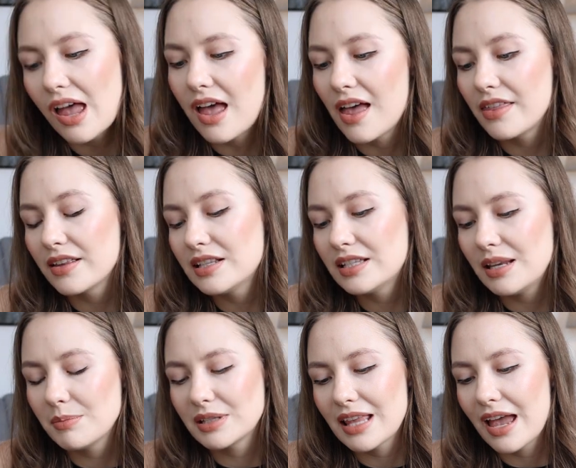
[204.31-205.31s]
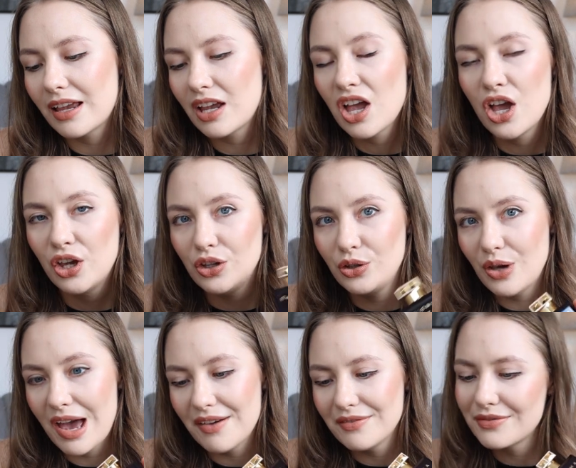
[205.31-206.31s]
It seems like
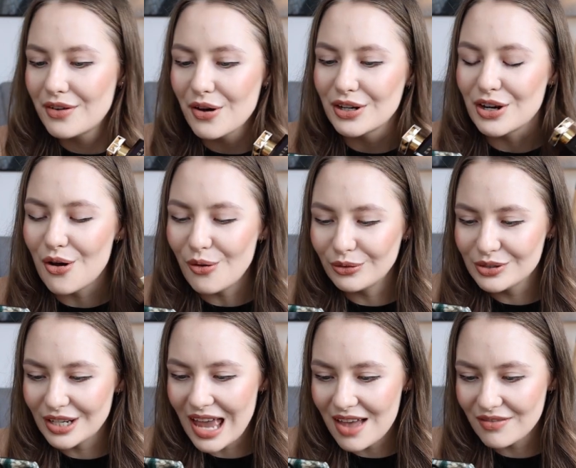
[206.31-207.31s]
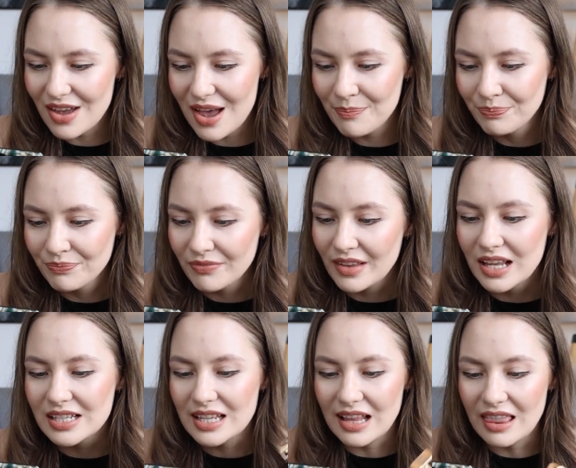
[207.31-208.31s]
you have got it all together.
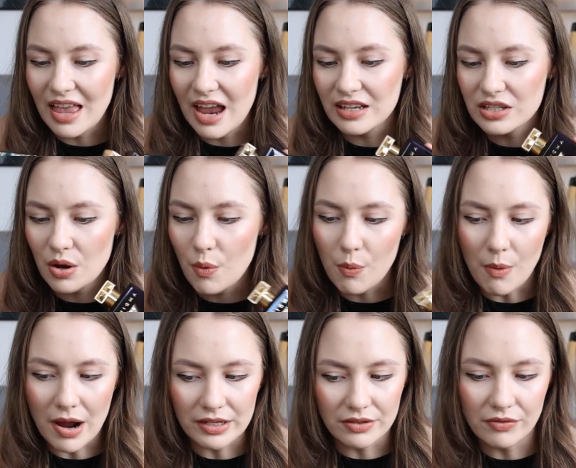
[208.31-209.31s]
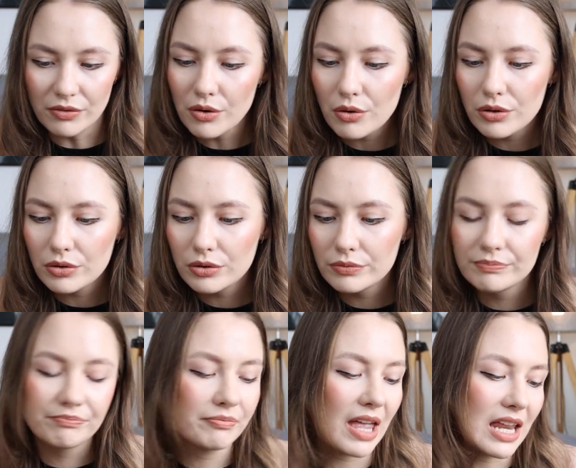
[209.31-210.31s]
It's a light white floral
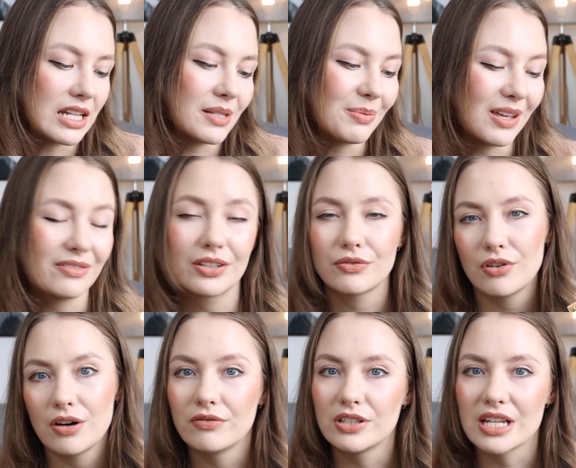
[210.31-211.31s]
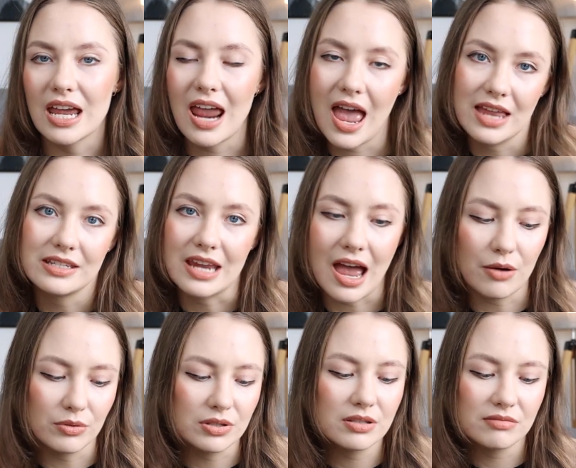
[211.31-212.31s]
and it's perfect for every day. And yeah,
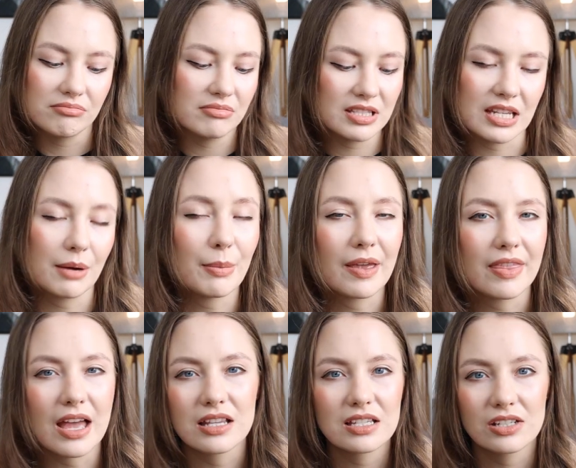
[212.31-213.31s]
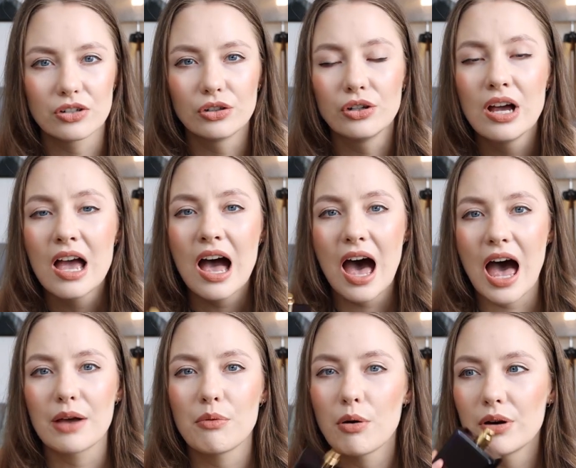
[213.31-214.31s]
I would stick by that. So
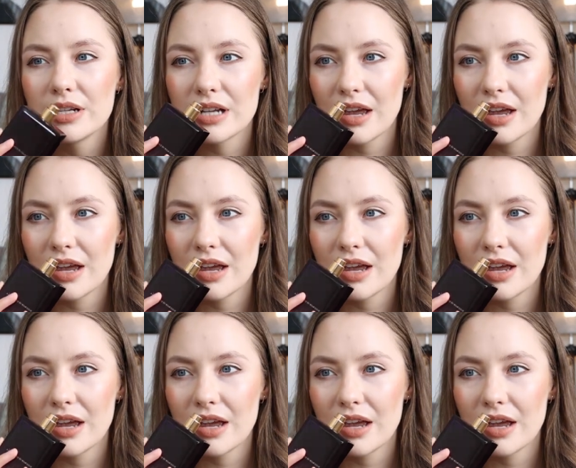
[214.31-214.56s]
I wore it.